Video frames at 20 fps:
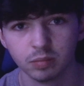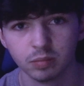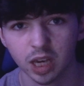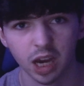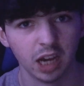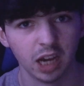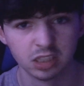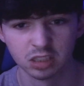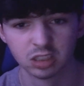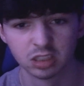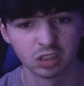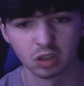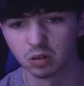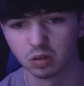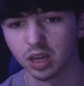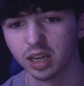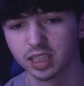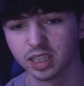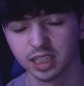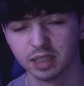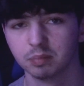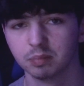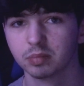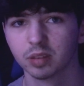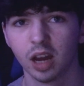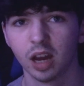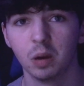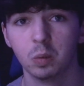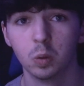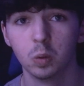I just don't like it.
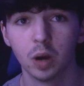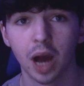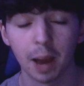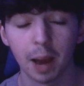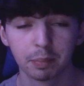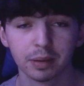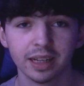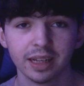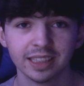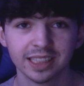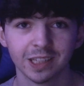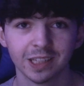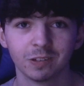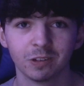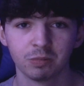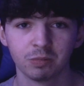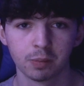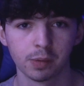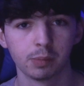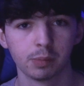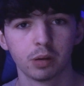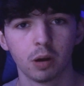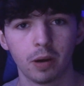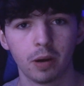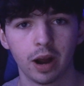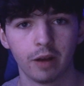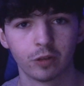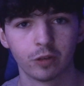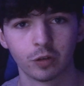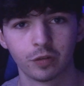I will happily stick with Premiere Pro and
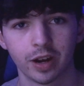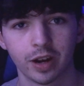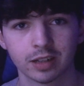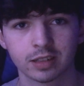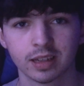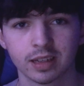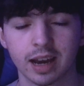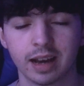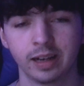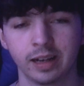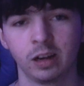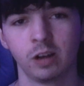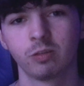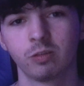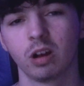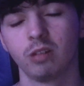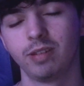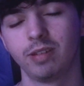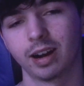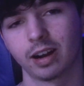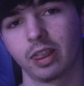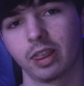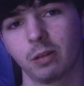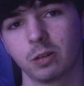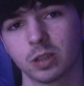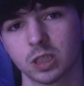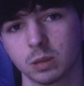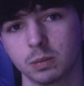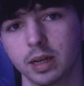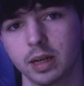After Effects, and I know for a fact that there are
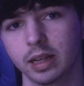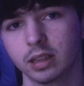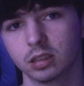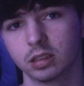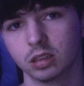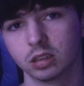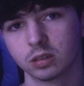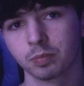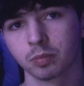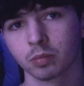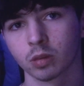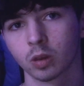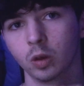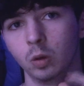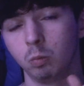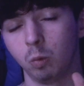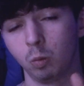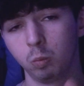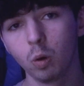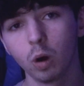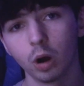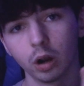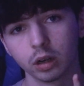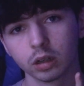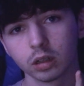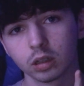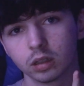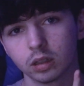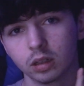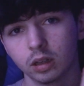some editors who will, one,
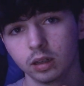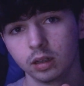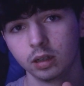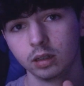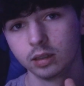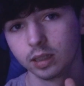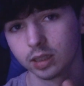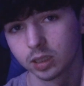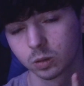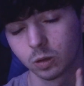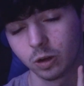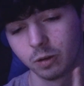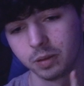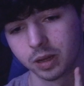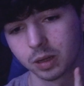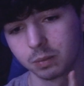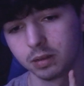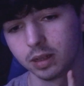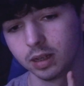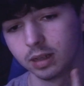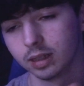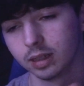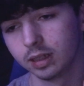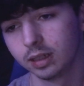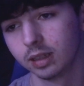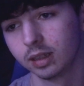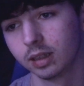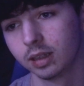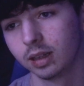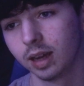disagree with me completely,
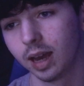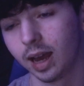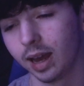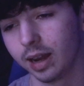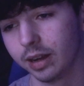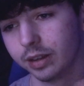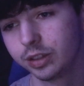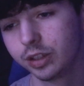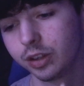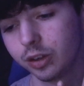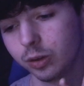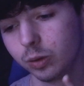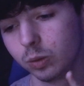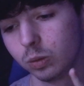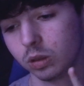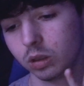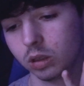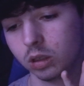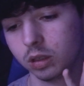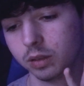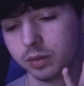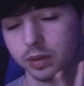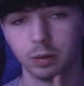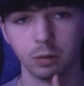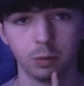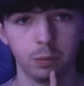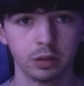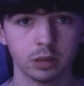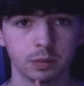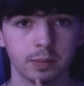and two, there will
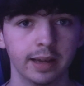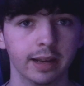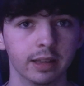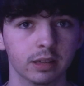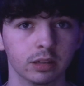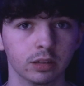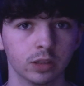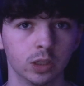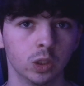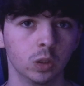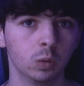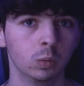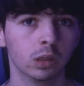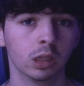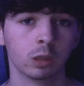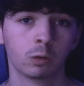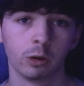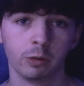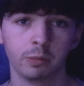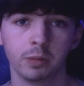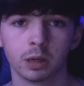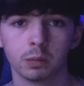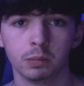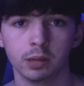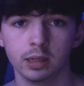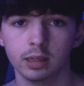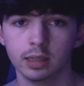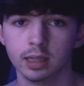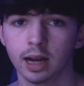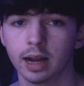be some editors who will agree with me
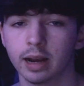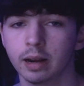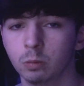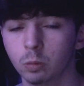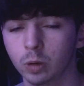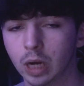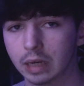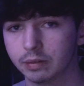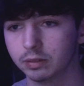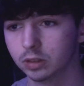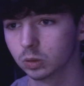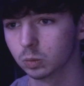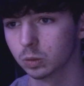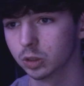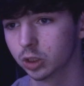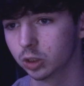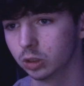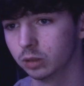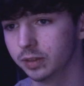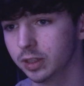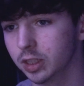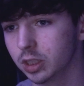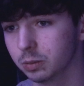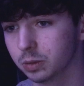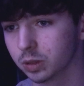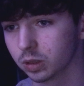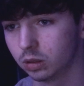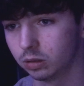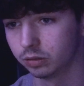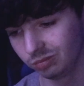completely and will never switch to DaVinci
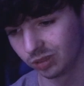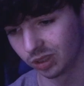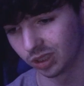Resolve.